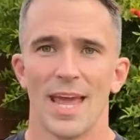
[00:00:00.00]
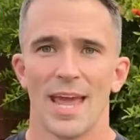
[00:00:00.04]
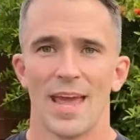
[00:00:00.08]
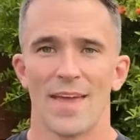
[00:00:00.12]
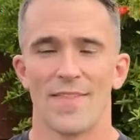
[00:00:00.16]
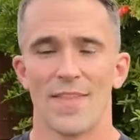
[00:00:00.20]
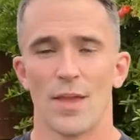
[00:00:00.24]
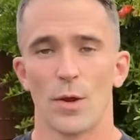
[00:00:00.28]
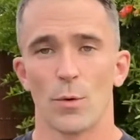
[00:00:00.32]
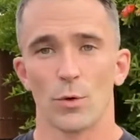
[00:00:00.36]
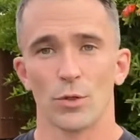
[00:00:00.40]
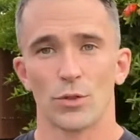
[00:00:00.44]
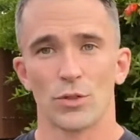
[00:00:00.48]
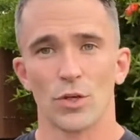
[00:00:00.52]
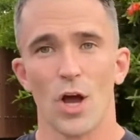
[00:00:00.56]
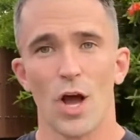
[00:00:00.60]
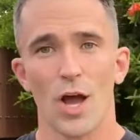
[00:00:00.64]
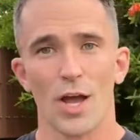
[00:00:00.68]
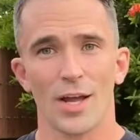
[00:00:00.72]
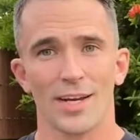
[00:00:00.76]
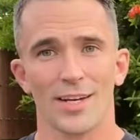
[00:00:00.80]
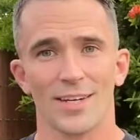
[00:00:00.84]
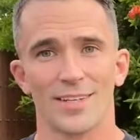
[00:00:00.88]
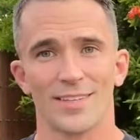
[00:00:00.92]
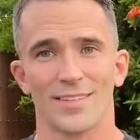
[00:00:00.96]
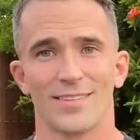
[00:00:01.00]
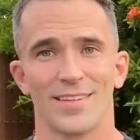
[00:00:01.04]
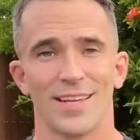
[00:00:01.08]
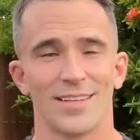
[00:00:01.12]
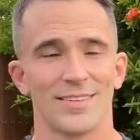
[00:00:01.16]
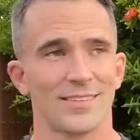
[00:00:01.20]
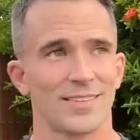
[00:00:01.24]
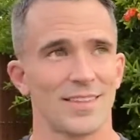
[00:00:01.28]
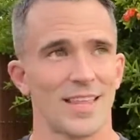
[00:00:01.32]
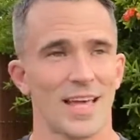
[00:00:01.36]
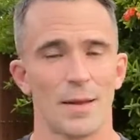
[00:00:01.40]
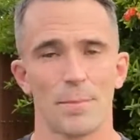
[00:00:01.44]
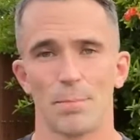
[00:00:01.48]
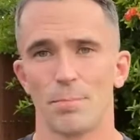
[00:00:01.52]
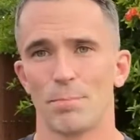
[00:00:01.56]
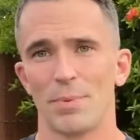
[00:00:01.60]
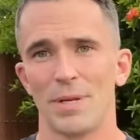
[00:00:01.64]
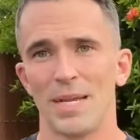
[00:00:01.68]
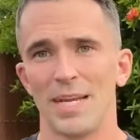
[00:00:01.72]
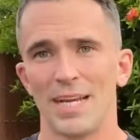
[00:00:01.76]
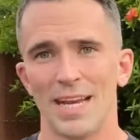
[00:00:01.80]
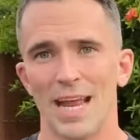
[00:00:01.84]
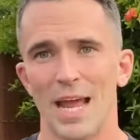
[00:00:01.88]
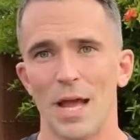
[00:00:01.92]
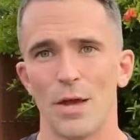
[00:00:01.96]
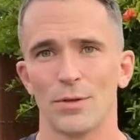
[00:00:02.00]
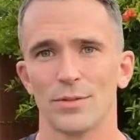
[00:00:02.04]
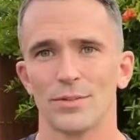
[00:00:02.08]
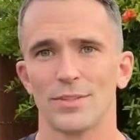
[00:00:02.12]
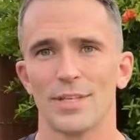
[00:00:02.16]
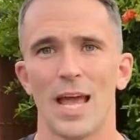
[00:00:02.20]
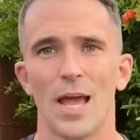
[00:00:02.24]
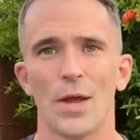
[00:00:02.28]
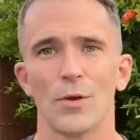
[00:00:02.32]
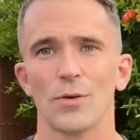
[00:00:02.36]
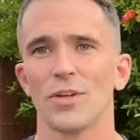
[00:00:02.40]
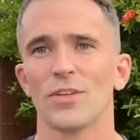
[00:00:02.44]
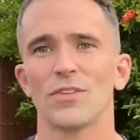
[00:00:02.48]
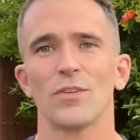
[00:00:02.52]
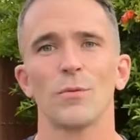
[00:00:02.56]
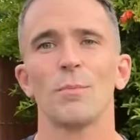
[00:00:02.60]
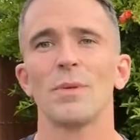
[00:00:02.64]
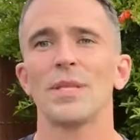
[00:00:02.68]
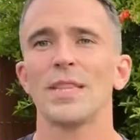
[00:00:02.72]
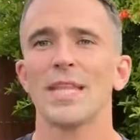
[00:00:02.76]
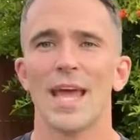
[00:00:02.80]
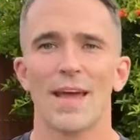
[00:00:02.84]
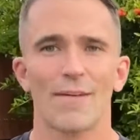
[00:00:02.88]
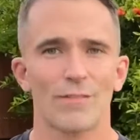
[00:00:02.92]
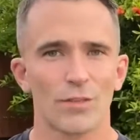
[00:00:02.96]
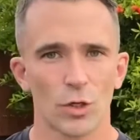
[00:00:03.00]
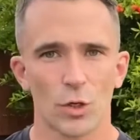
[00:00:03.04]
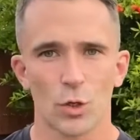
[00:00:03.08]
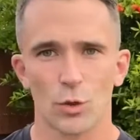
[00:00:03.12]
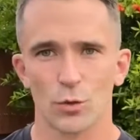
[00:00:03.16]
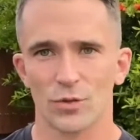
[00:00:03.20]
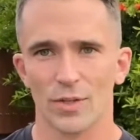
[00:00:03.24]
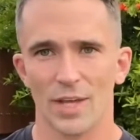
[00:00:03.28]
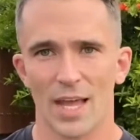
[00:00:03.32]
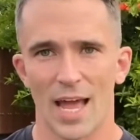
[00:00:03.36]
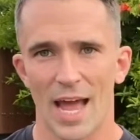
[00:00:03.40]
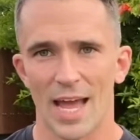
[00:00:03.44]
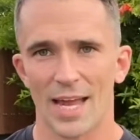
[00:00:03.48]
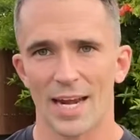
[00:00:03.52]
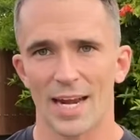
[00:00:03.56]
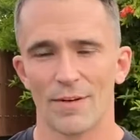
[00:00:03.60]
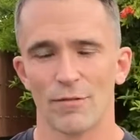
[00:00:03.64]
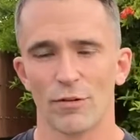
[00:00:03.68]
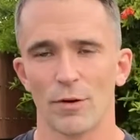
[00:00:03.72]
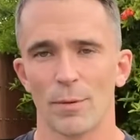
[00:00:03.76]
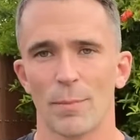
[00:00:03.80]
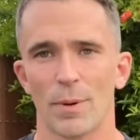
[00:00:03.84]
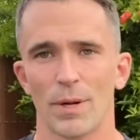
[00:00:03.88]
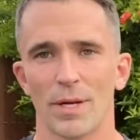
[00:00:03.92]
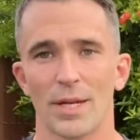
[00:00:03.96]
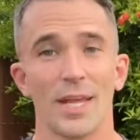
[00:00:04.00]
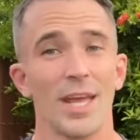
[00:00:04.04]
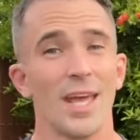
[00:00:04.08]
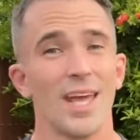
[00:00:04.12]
And they were taught in a sense that being out in town doesn't mean they have to go say hi to everybody,